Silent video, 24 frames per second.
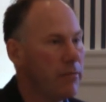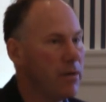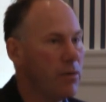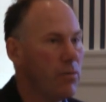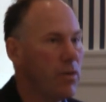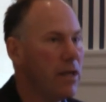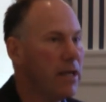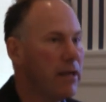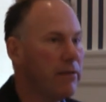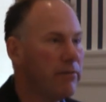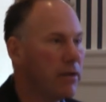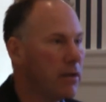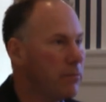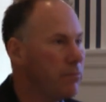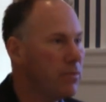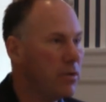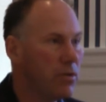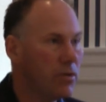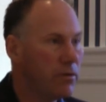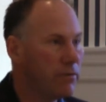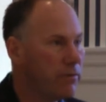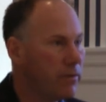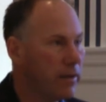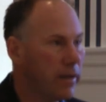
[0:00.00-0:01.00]
I mean, we live in a
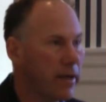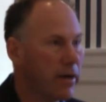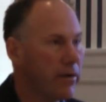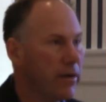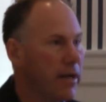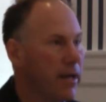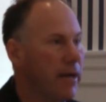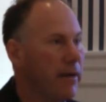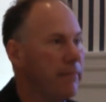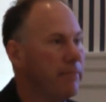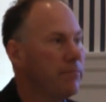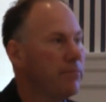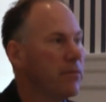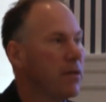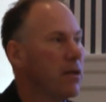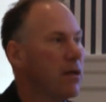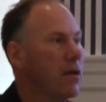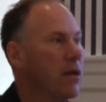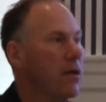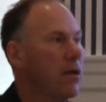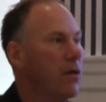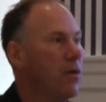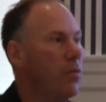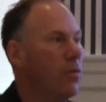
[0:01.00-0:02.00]
beautiful area.
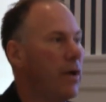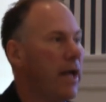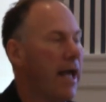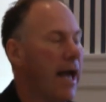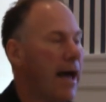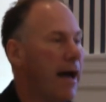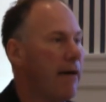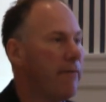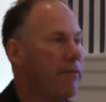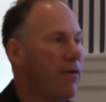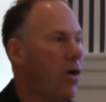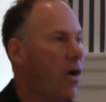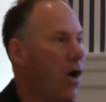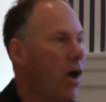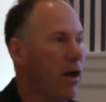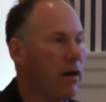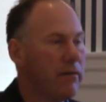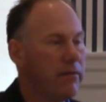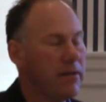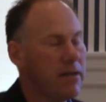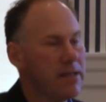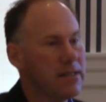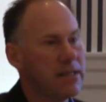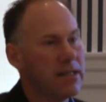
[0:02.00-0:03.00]
We have
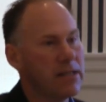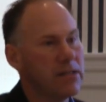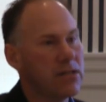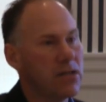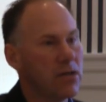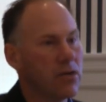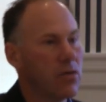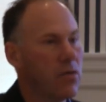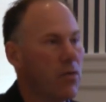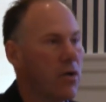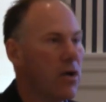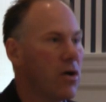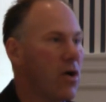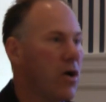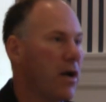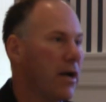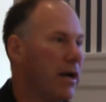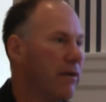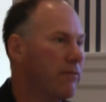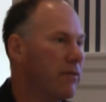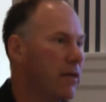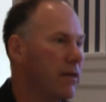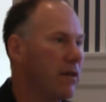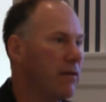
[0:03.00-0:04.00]
all of these things that are going
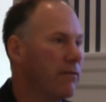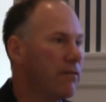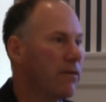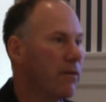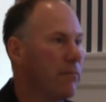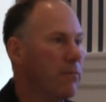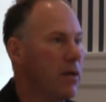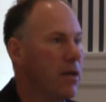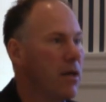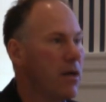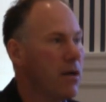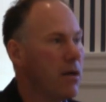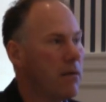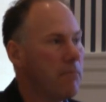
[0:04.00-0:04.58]
on, everything from